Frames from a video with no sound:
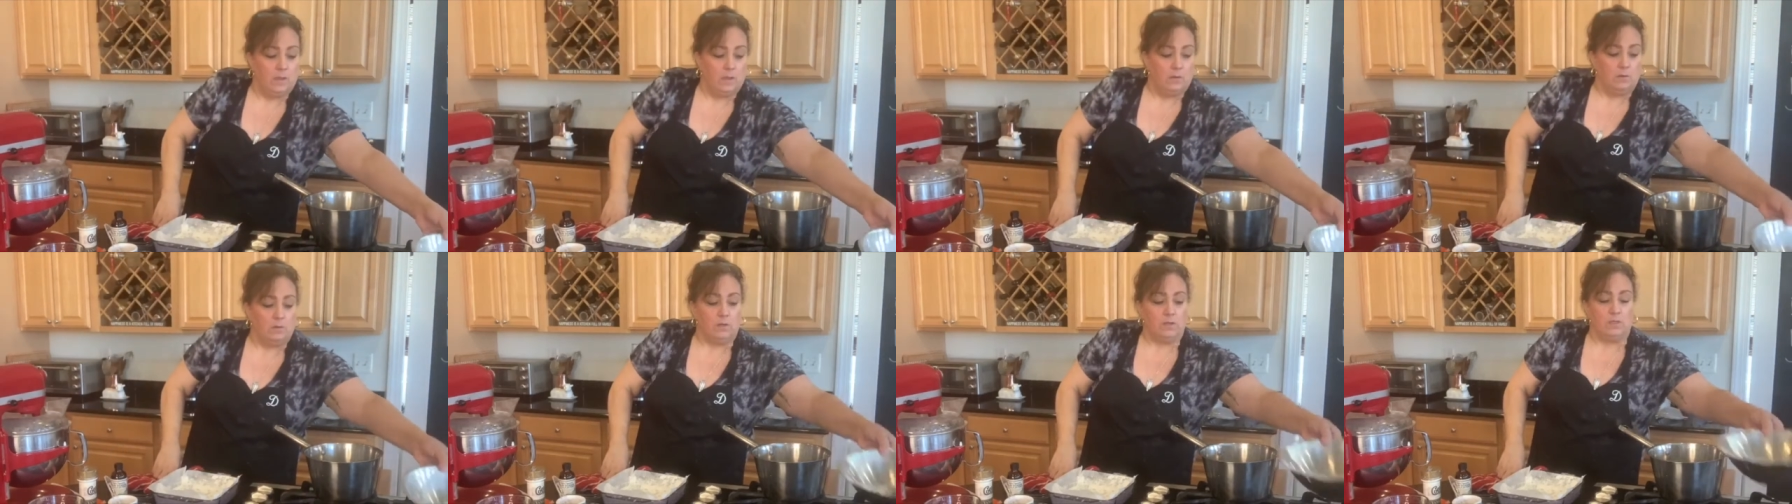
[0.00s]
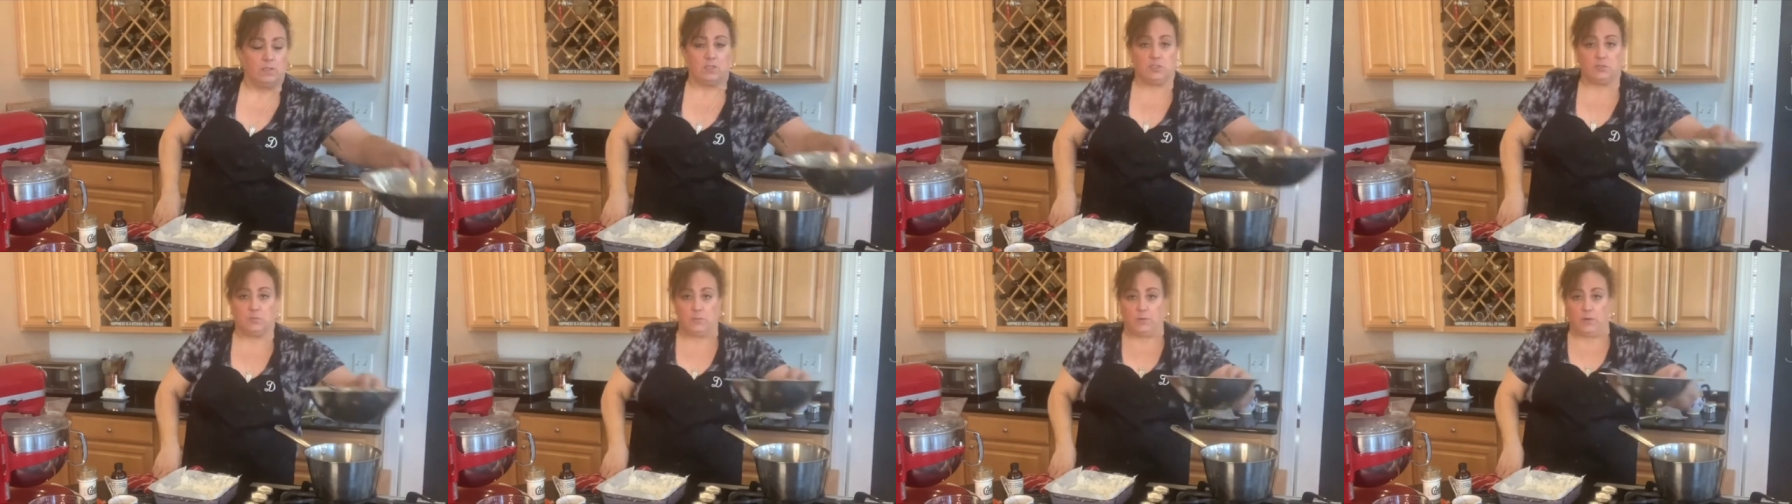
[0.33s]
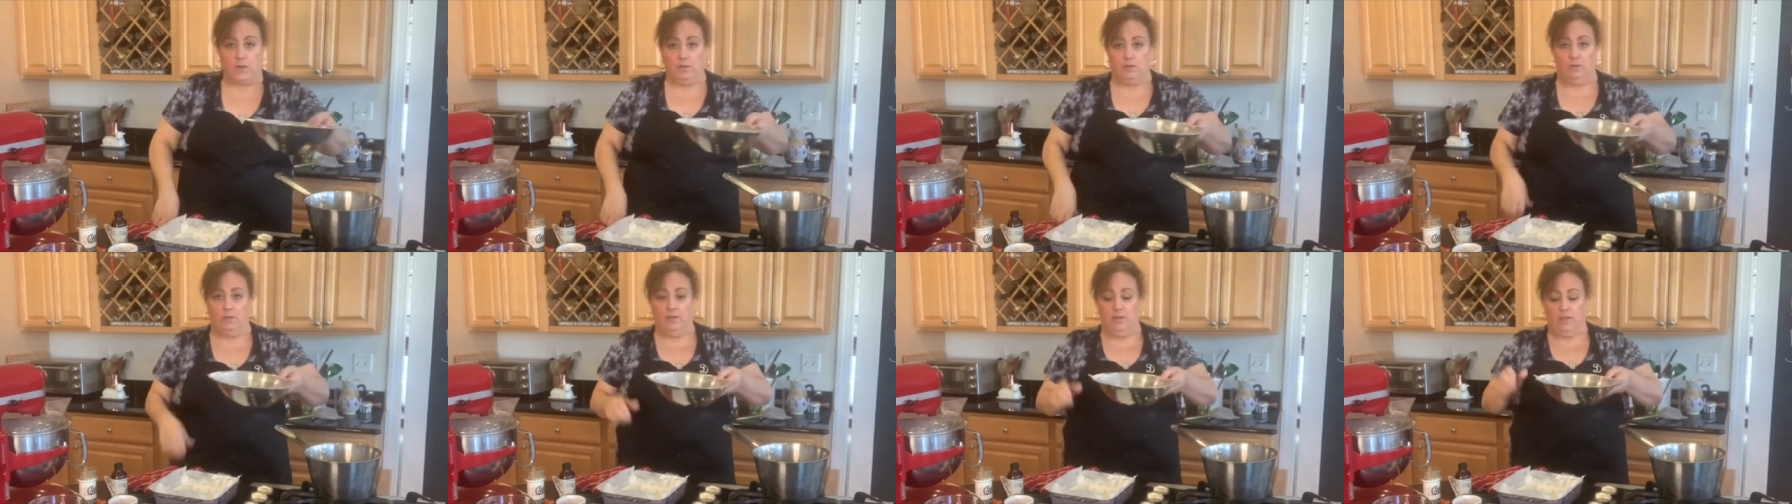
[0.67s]
gonna
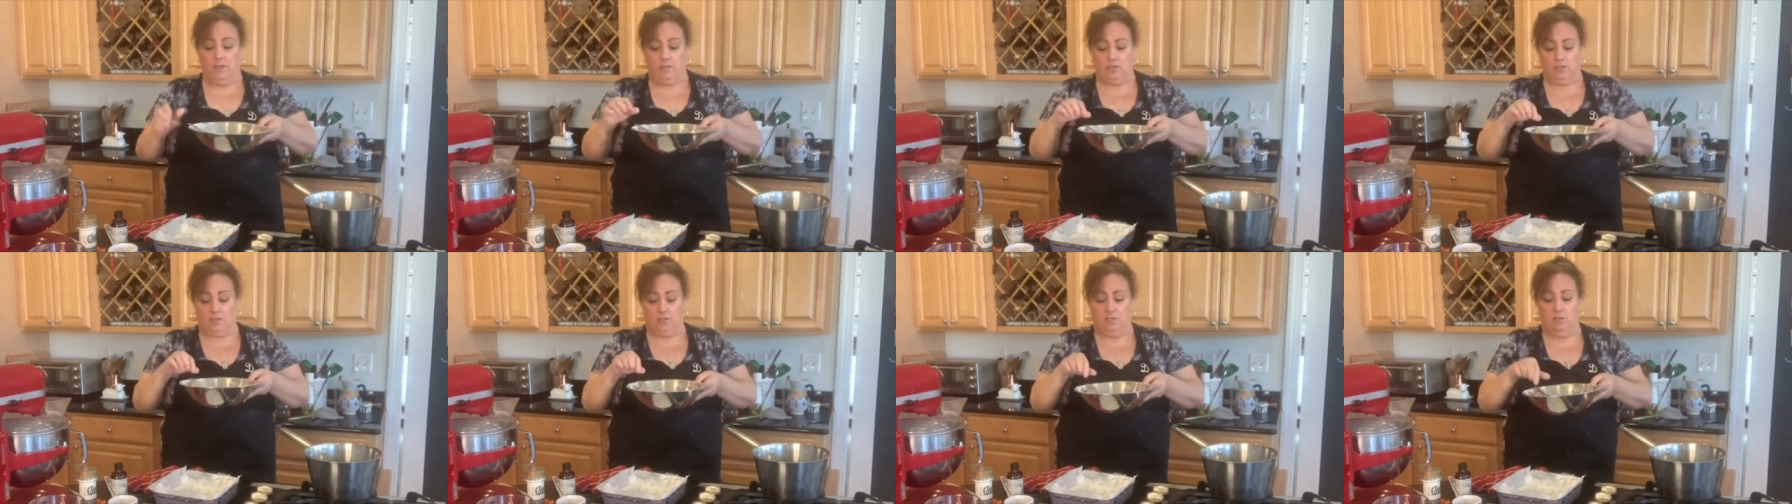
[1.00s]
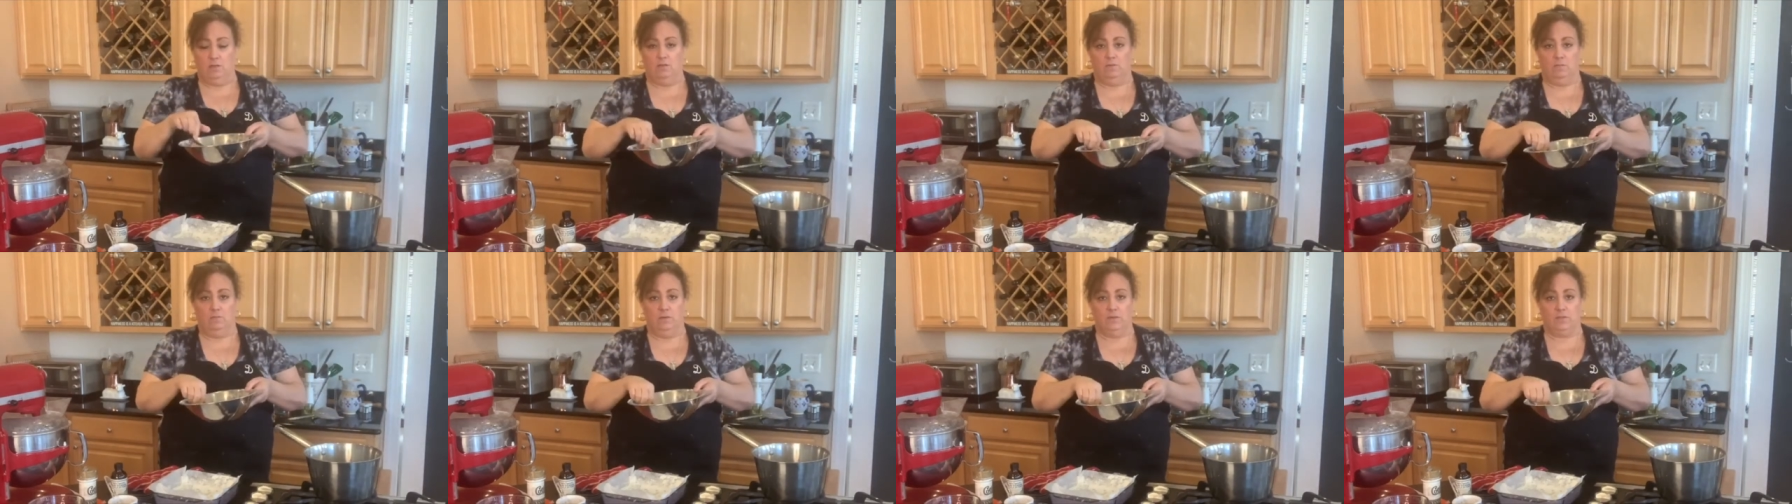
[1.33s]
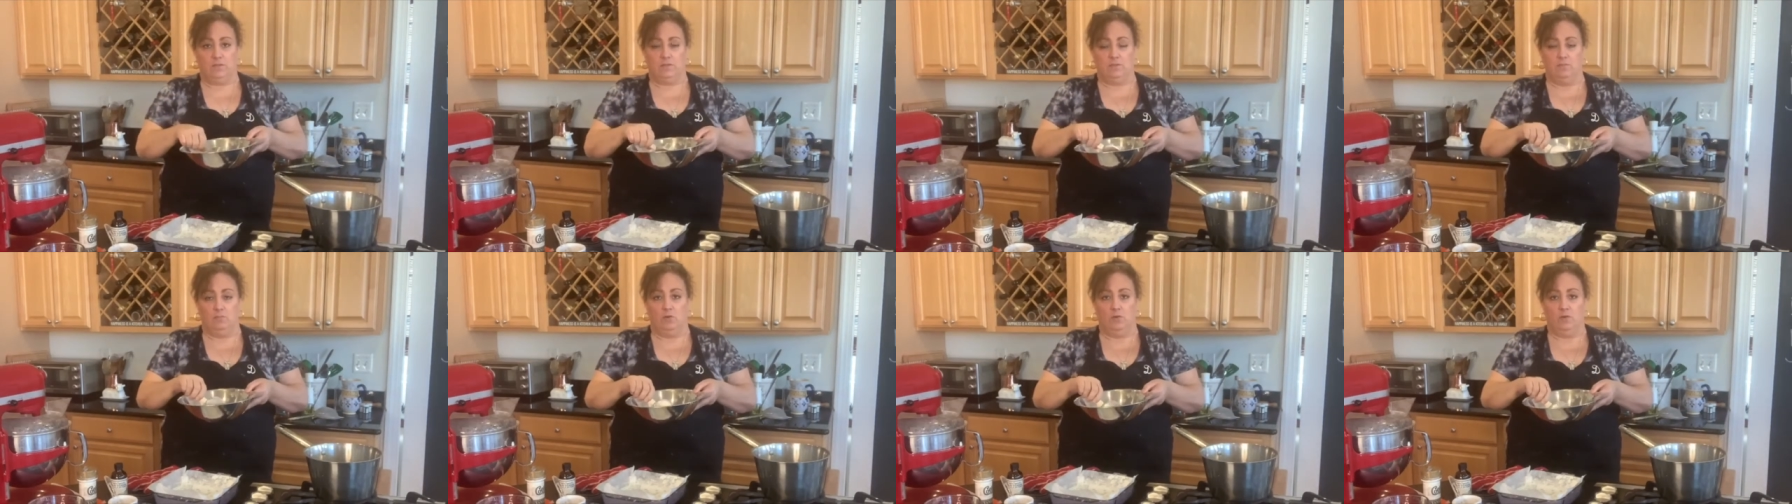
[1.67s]
sprinkle this with
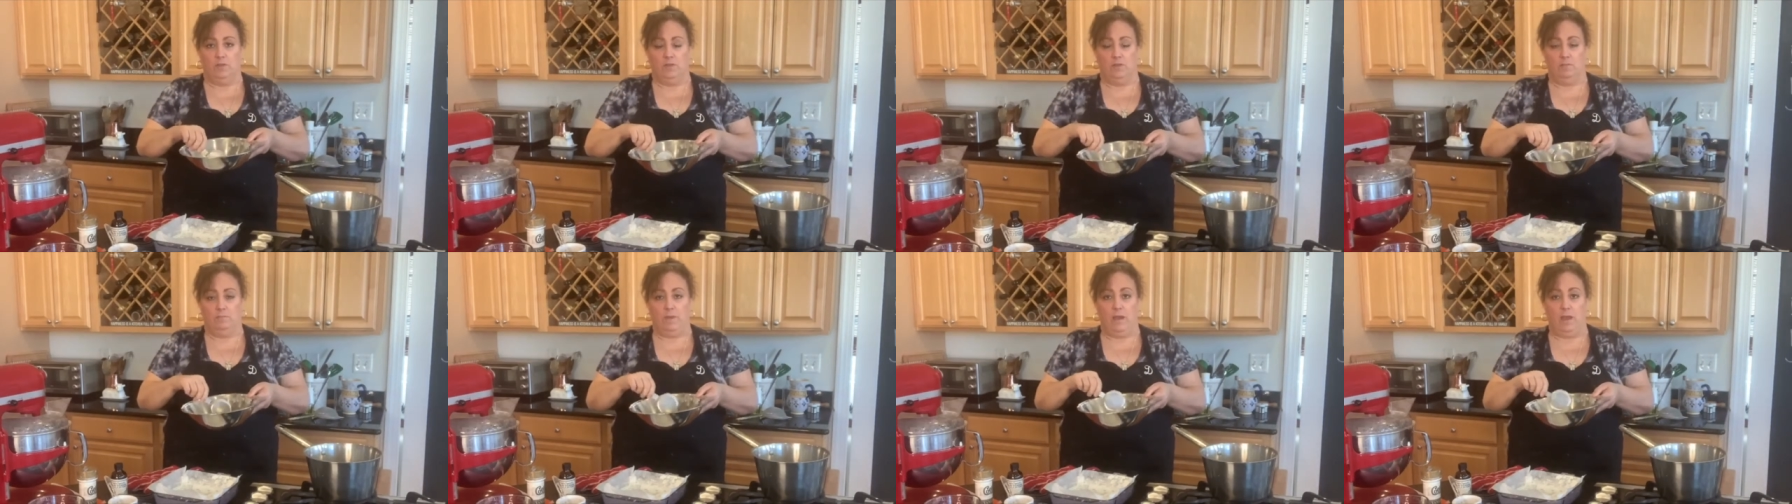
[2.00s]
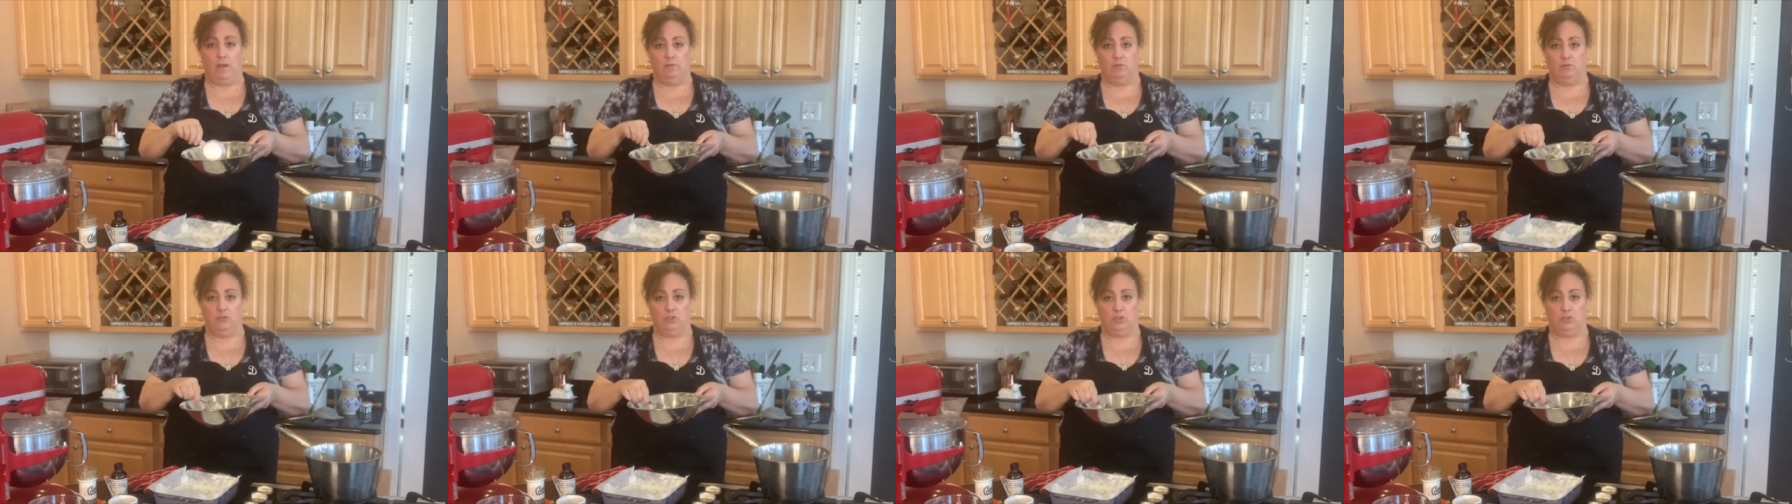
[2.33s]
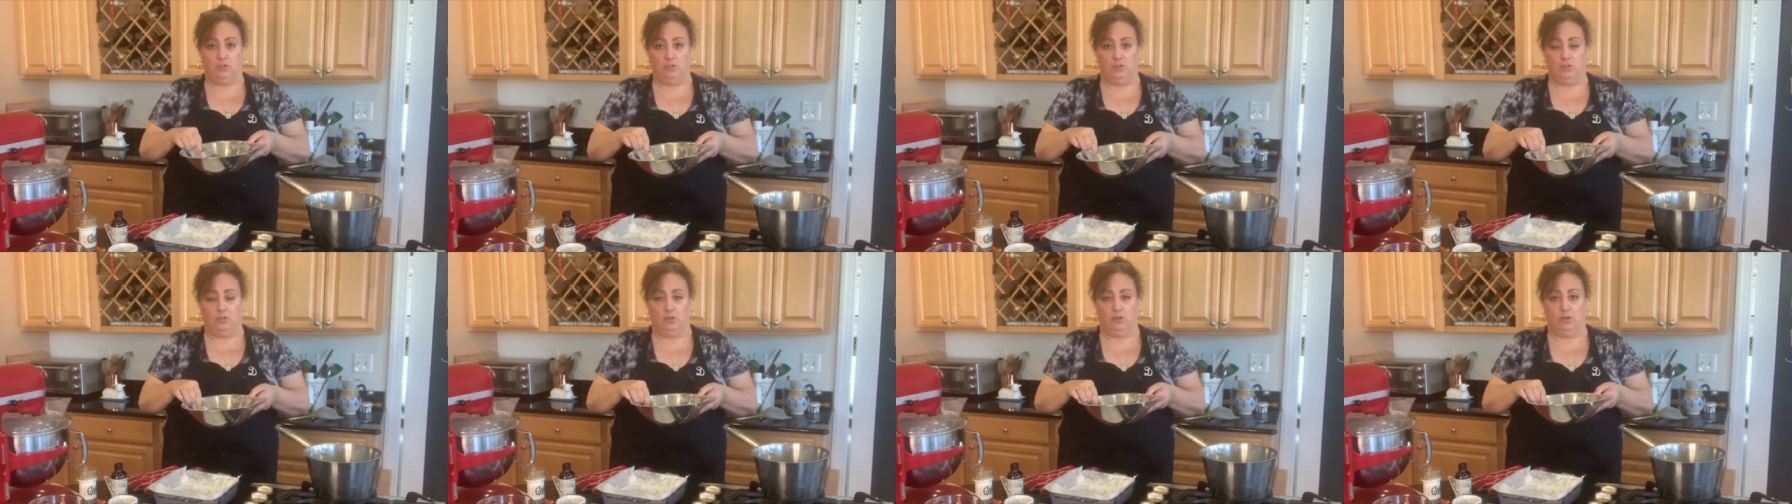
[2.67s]
some more of the powdered
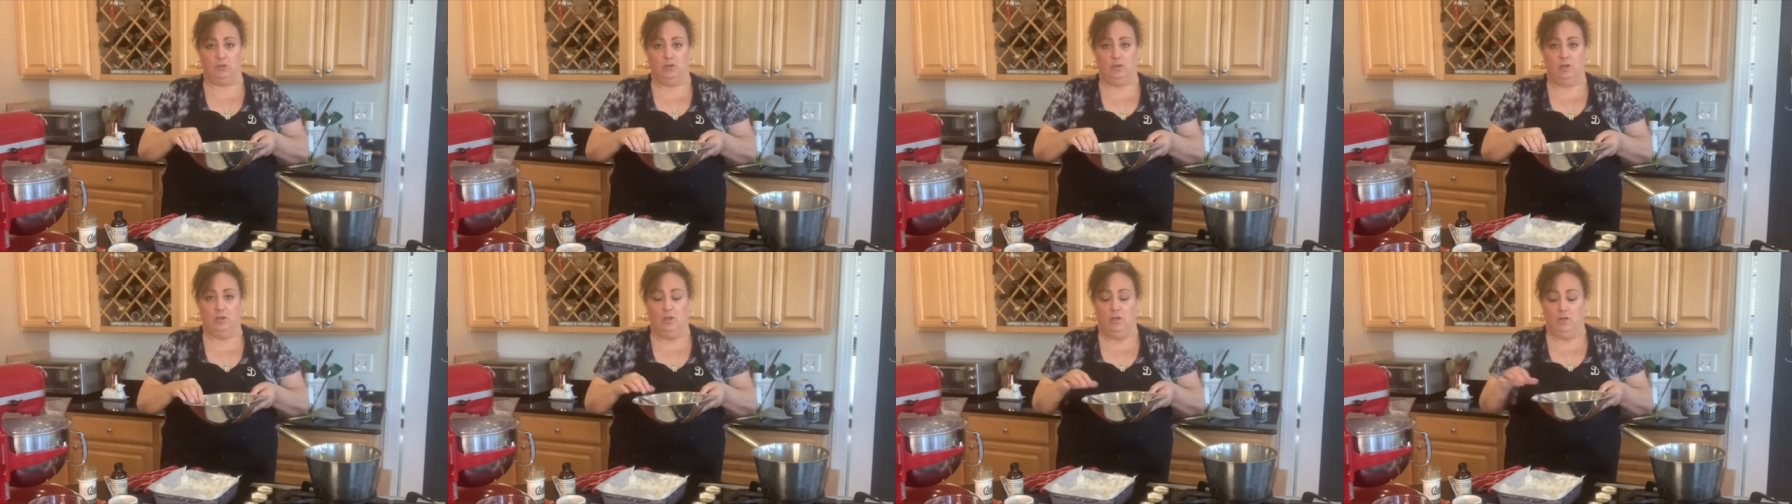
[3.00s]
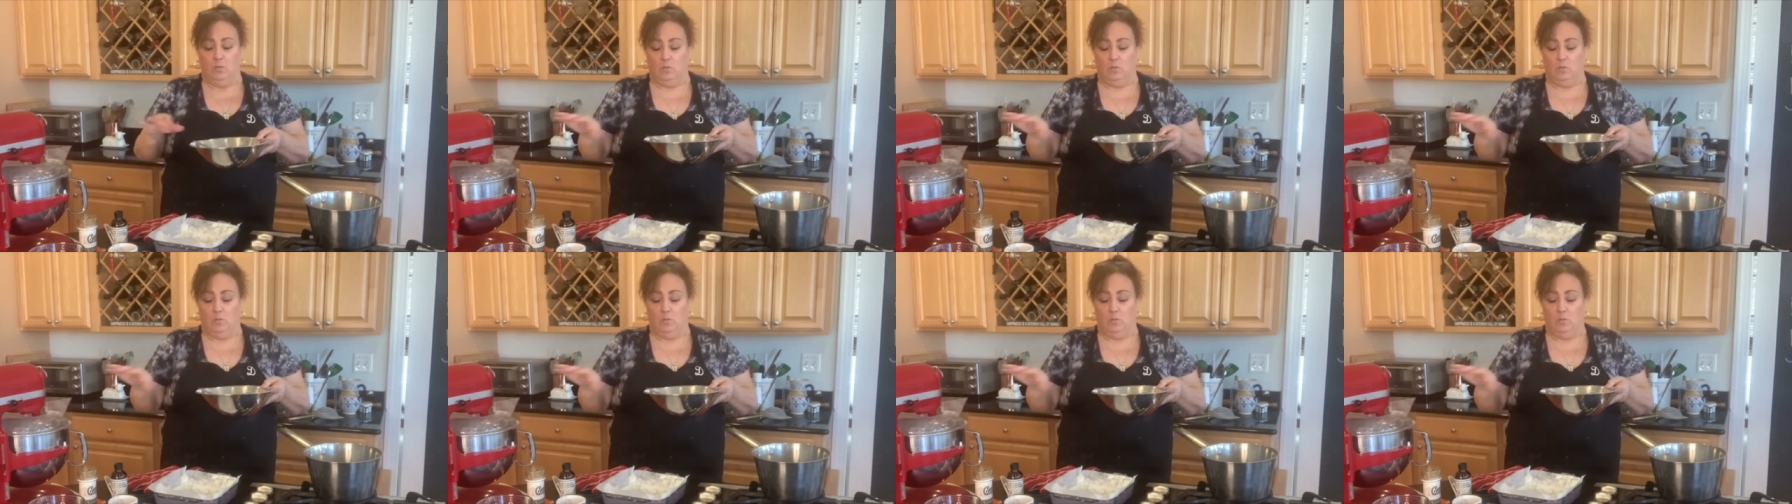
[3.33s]
sugar.